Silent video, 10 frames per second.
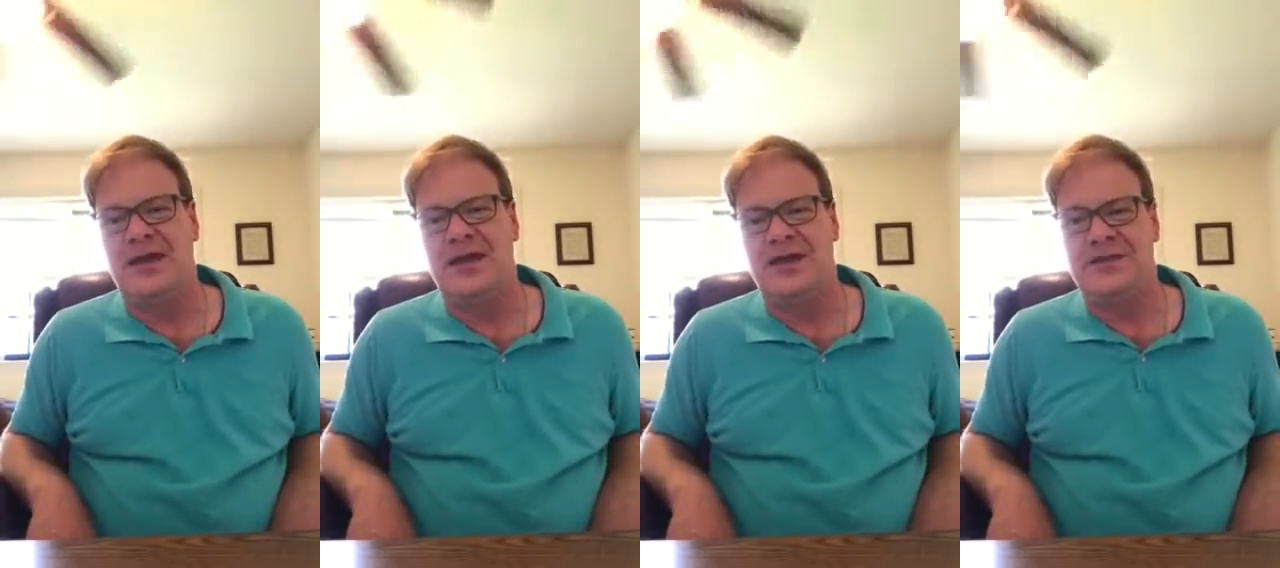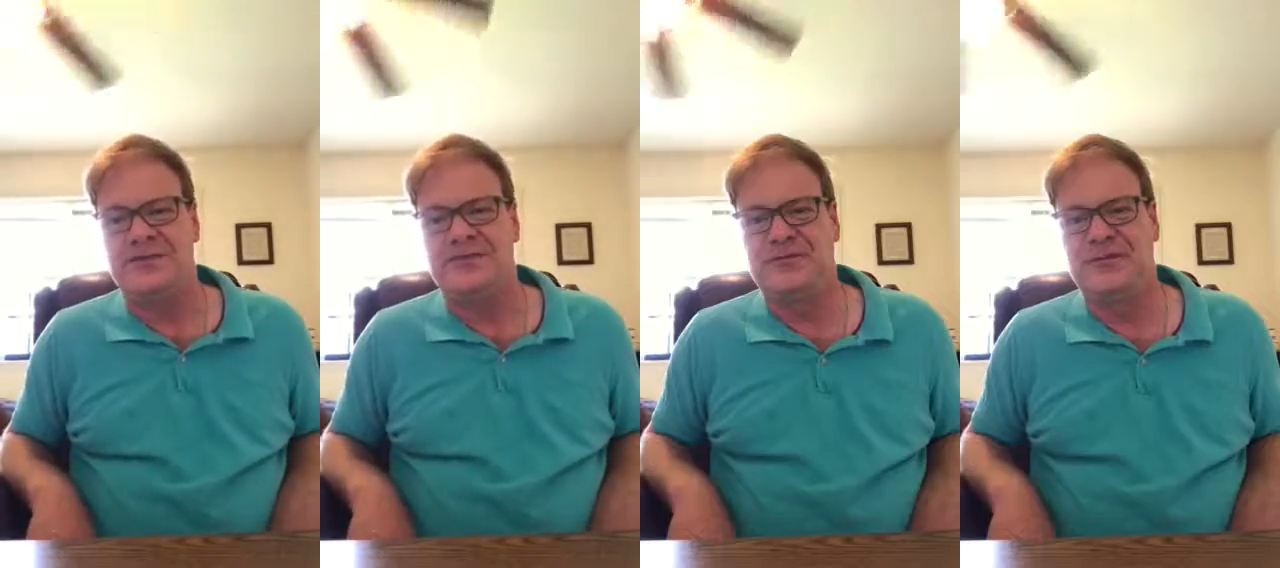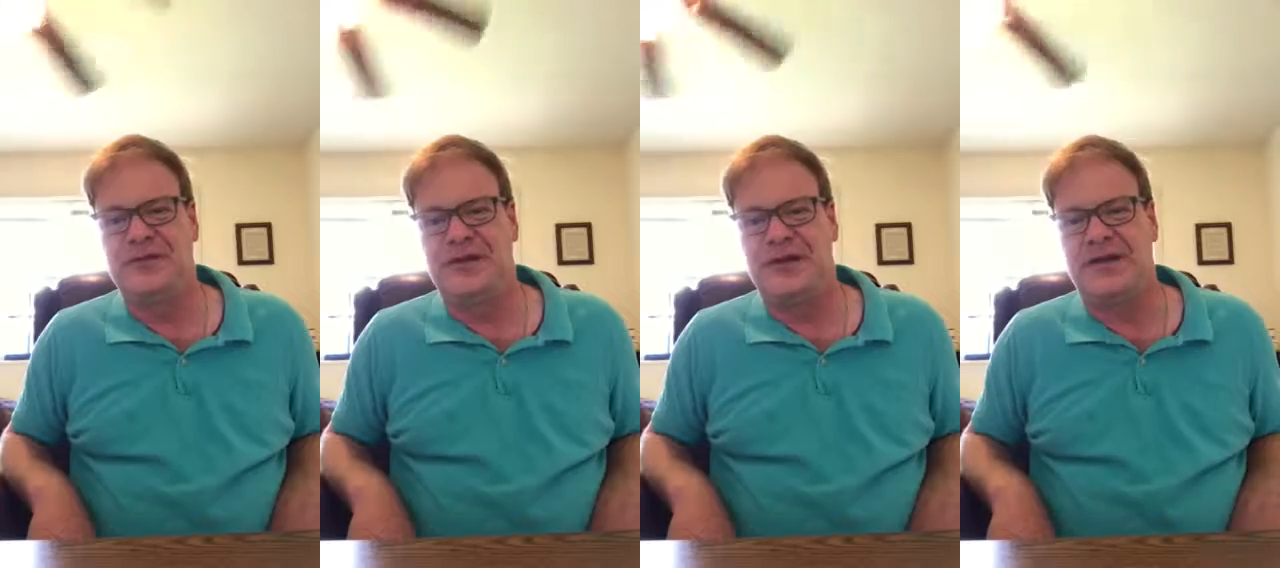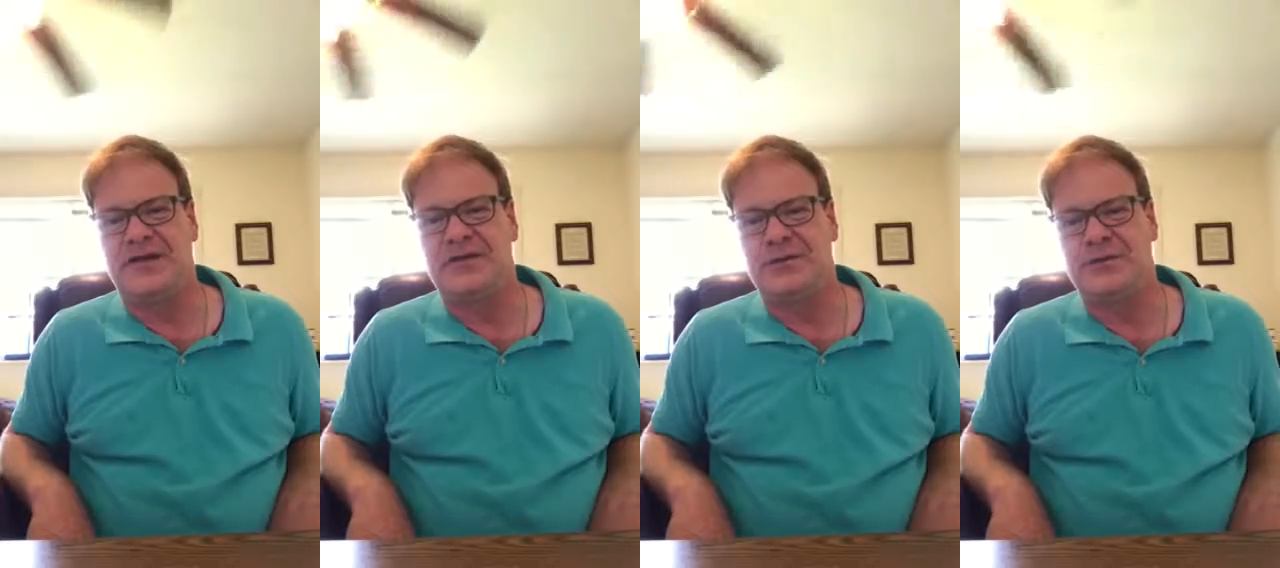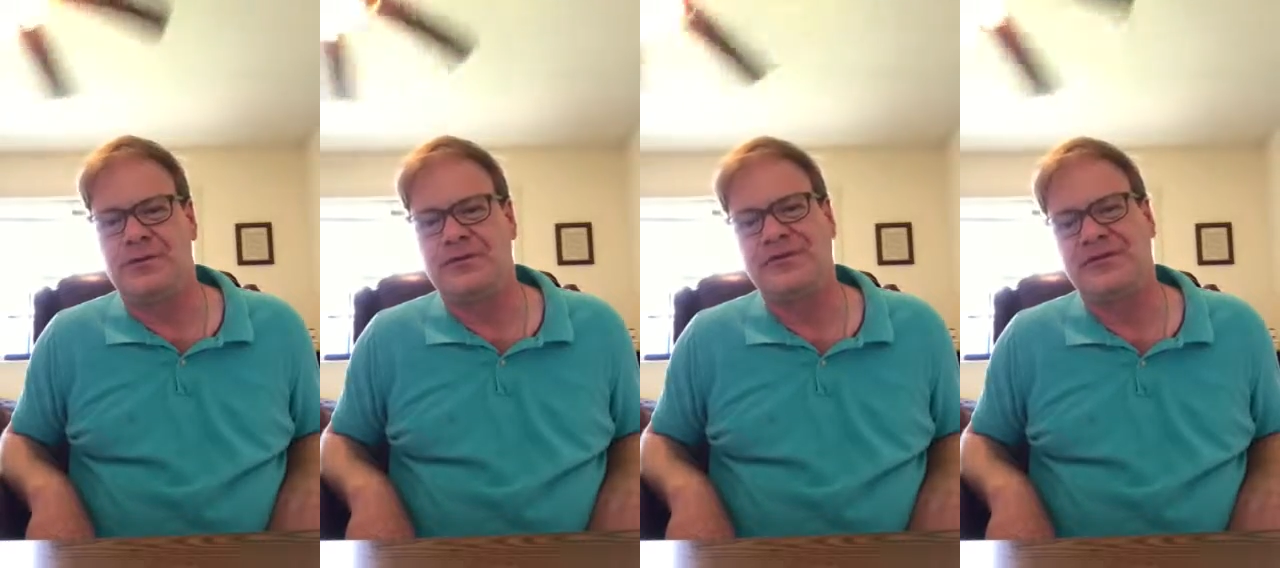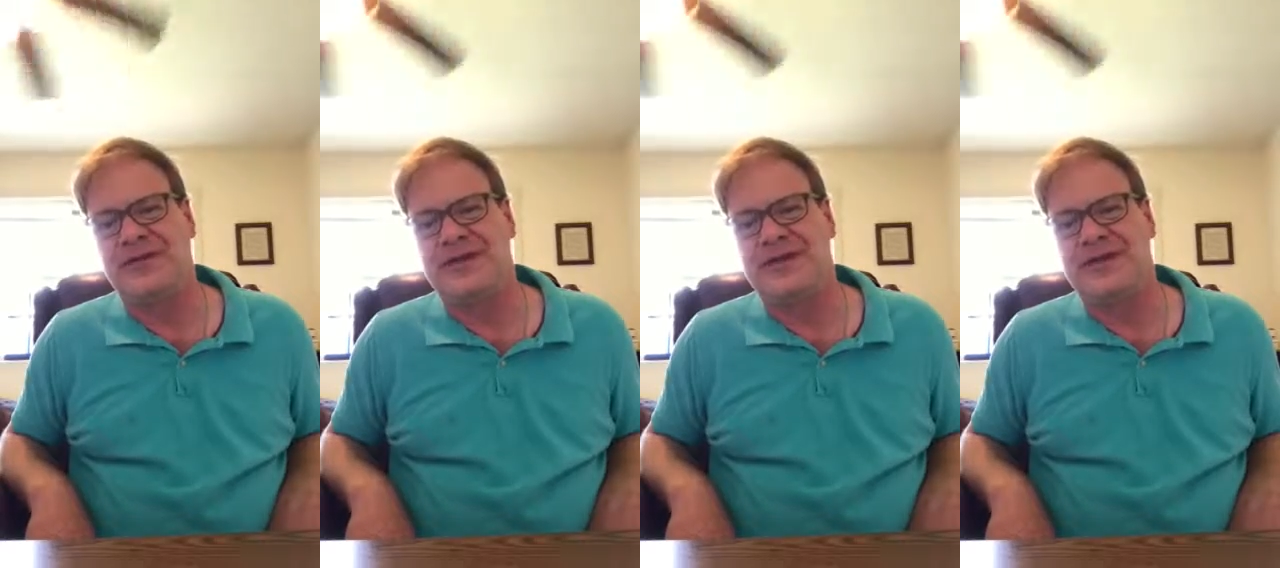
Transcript: of the course,